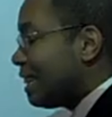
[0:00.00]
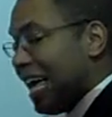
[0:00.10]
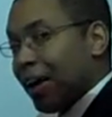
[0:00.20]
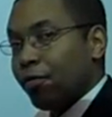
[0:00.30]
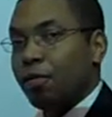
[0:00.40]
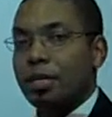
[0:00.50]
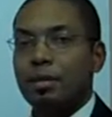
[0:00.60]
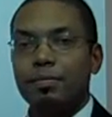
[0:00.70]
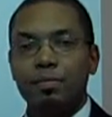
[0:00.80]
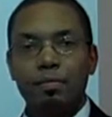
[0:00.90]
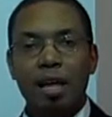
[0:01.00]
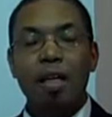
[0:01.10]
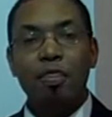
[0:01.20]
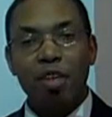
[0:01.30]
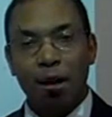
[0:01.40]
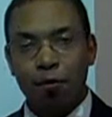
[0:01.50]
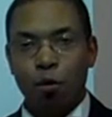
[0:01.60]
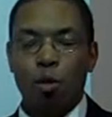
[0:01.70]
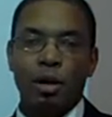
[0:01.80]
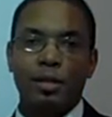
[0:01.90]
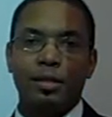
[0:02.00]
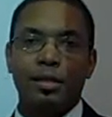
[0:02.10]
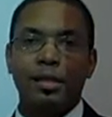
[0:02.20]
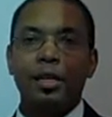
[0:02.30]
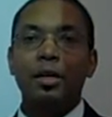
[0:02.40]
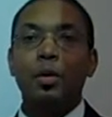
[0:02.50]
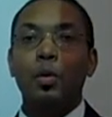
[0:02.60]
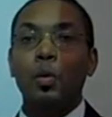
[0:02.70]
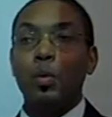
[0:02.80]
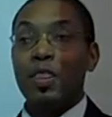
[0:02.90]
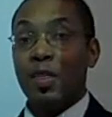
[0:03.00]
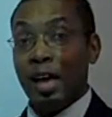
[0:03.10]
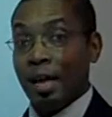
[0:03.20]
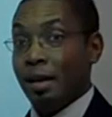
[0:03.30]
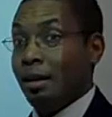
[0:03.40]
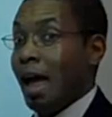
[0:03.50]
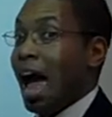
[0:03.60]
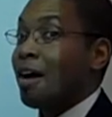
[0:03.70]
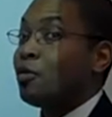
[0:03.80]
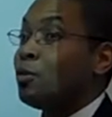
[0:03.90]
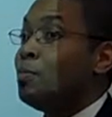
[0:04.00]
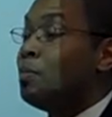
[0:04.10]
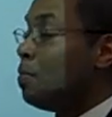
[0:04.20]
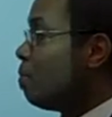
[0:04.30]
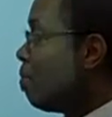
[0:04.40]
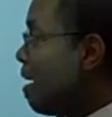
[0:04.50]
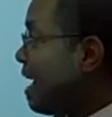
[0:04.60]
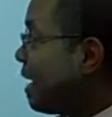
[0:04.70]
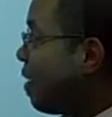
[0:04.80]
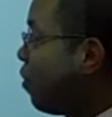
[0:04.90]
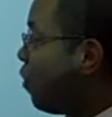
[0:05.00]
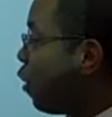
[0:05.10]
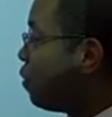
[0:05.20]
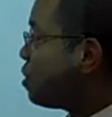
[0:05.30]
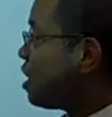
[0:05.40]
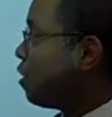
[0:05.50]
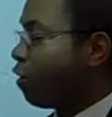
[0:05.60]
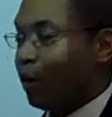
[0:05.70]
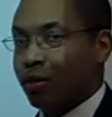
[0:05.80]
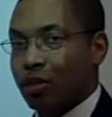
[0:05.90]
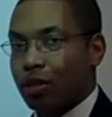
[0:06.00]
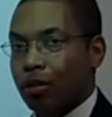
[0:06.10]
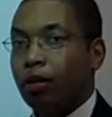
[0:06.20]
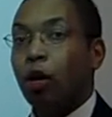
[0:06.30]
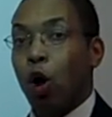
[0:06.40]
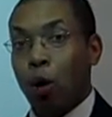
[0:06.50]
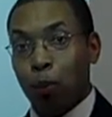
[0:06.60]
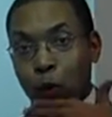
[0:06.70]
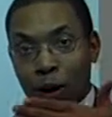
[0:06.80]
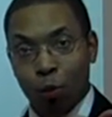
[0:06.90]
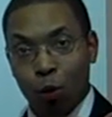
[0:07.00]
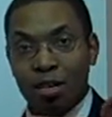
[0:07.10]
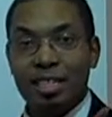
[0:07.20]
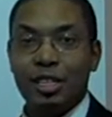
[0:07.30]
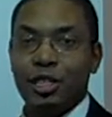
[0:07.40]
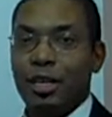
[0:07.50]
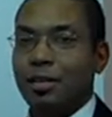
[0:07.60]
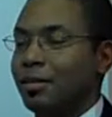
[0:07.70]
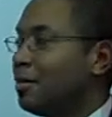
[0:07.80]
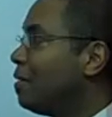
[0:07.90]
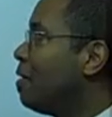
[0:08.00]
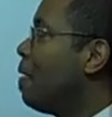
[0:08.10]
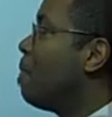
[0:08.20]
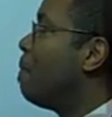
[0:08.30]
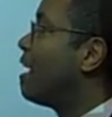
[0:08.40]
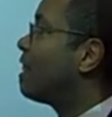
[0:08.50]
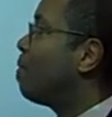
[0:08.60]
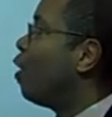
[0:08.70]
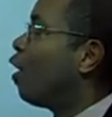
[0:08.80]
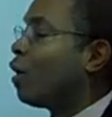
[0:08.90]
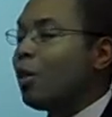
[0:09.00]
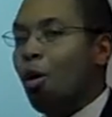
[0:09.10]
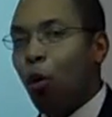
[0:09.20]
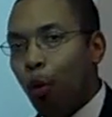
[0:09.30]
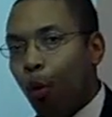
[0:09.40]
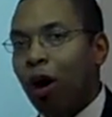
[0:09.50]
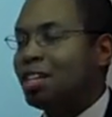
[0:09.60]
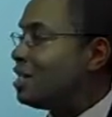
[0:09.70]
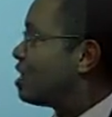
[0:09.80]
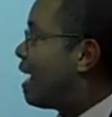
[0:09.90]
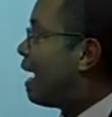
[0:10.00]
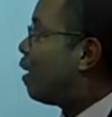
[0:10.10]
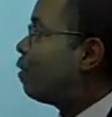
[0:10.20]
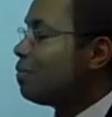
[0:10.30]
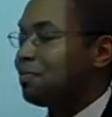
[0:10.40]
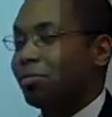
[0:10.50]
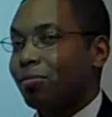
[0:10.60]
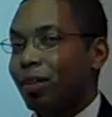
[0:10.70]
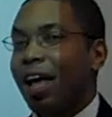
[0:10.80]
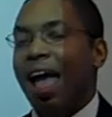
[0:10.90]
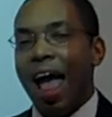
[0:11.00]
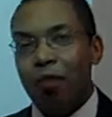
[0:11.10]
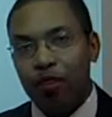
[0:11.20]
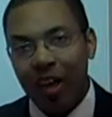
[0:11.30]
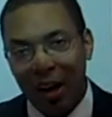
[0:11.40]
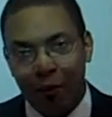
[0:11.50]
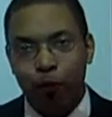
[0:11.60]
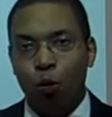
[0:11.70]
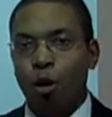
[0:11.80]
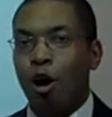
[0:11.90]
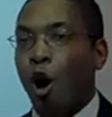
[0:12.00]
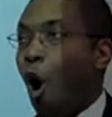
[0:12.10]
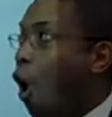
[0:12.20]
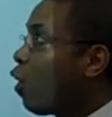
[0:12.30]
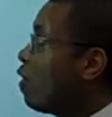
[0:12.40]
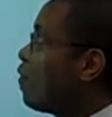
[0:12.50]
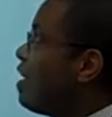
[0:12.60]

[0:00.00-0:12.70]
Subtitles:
left. Therefore, we then have to make those zeros go up one more digit, make them all 1s now, and therefore, all of the